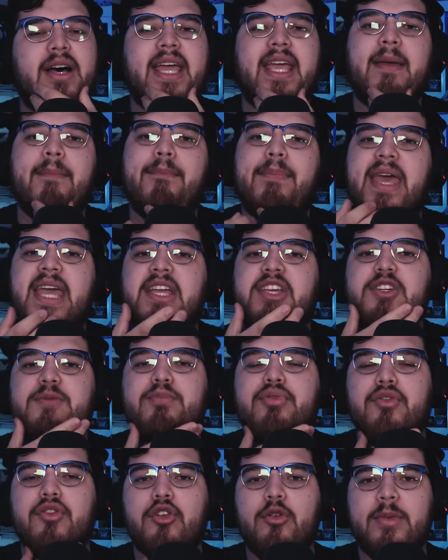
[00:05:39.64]
like
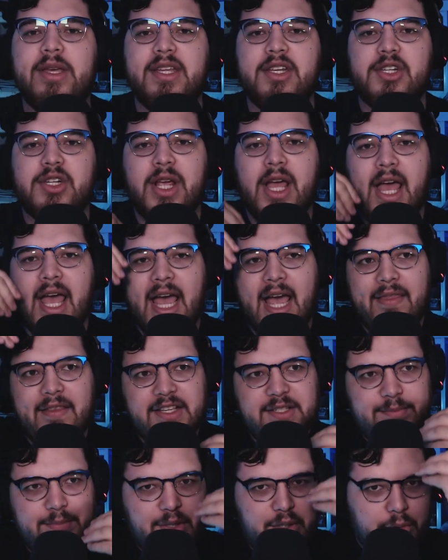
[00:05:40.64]
beige plumage
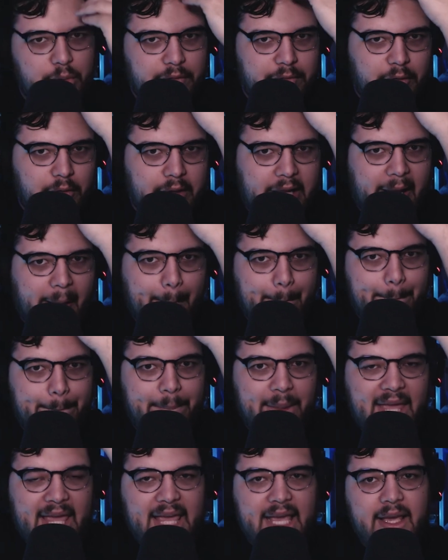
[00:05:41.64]
and these beautiful like
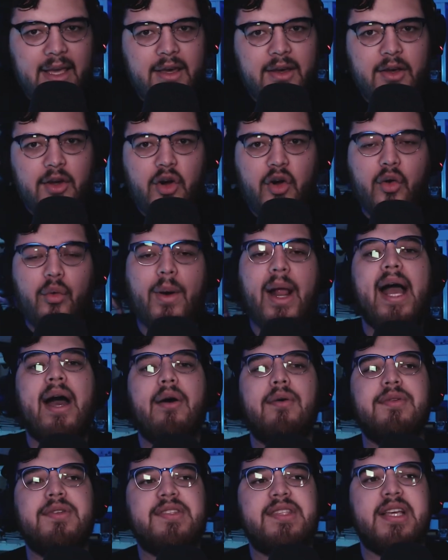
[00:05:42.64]
pink
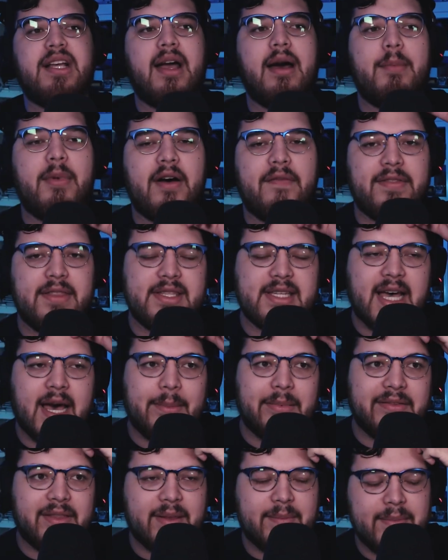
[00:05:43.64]
crowns that come off the
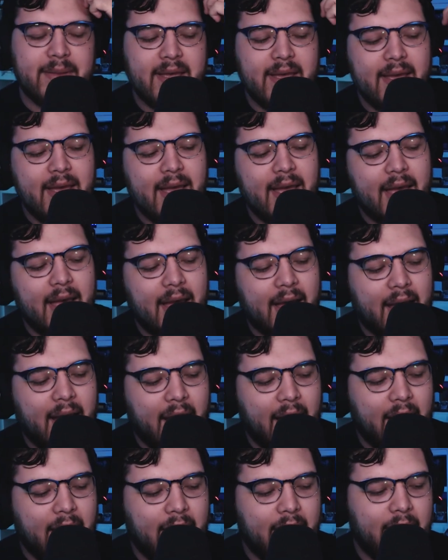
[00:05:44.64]
top of them.
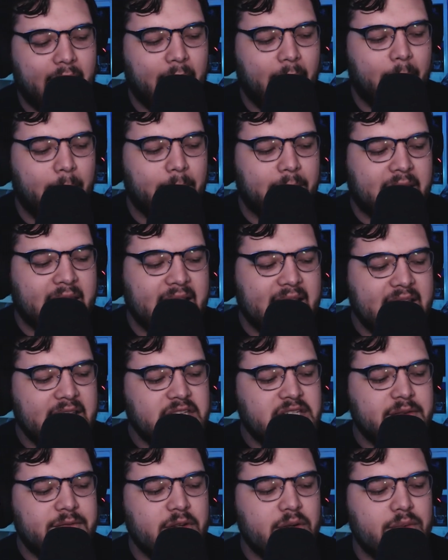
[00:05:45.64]
Um, can
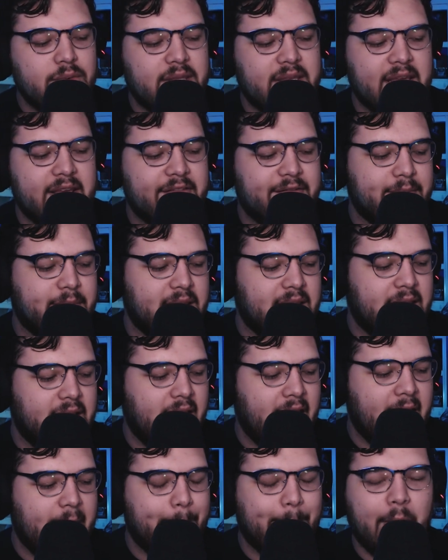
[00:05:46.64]
each of you give
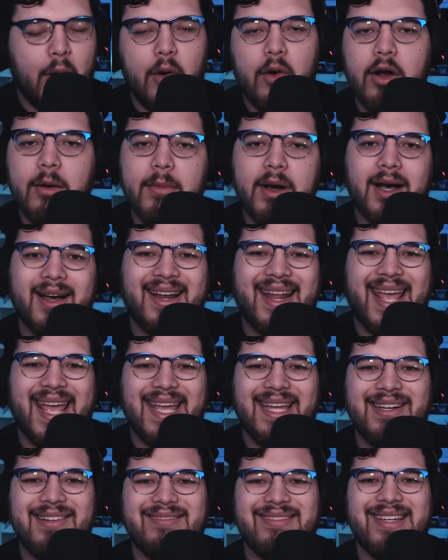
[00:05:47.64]
me a Pokemon
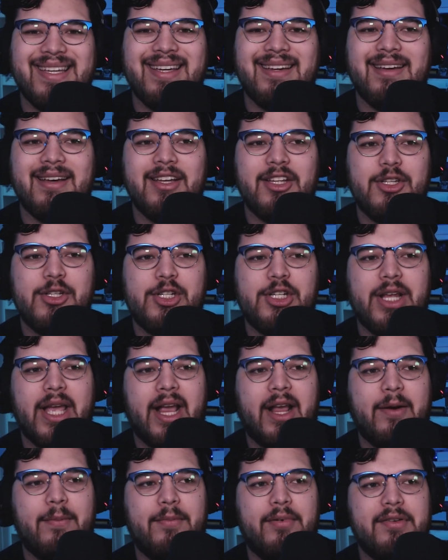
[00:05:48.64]
handling
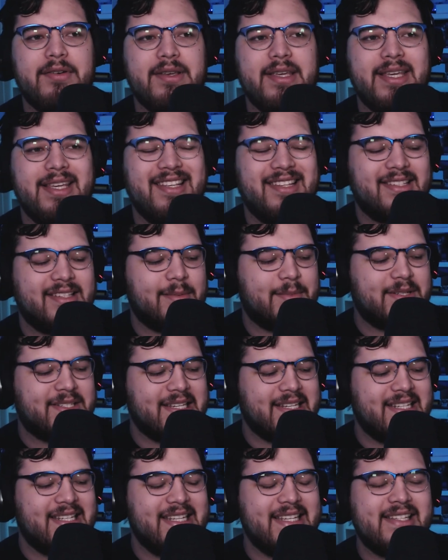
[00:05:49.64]
check, please? I'm
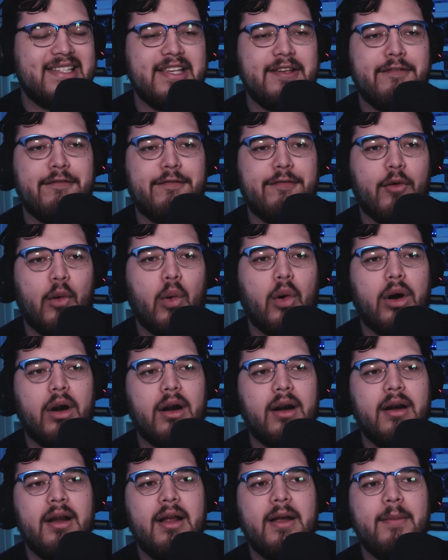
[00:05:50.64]
gonna say DC
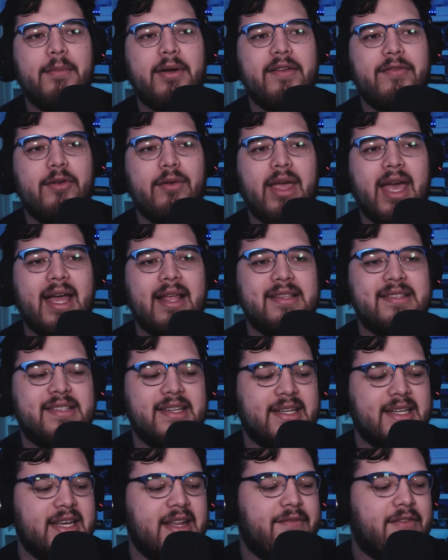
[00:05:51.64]
four, but if you get
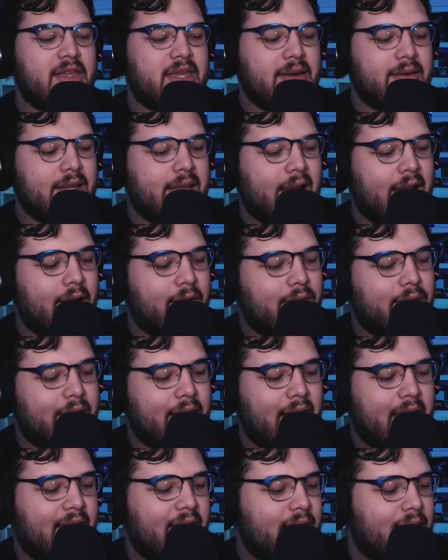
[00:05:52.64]
significantly higher
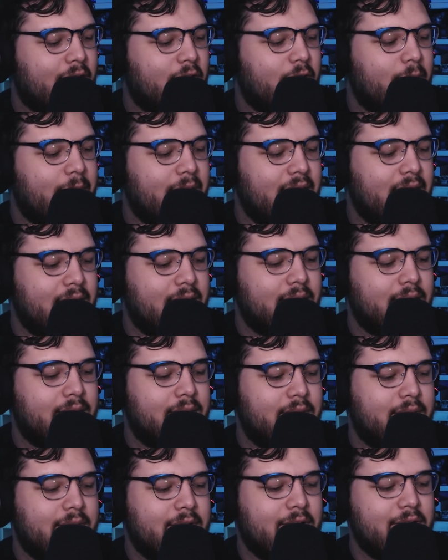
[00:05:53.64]
than that, there will be
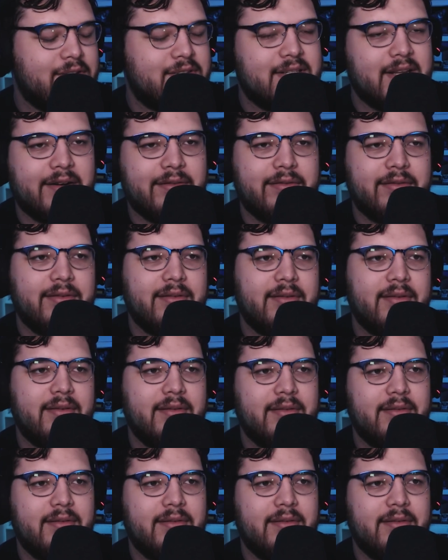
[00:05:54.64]
good stuff.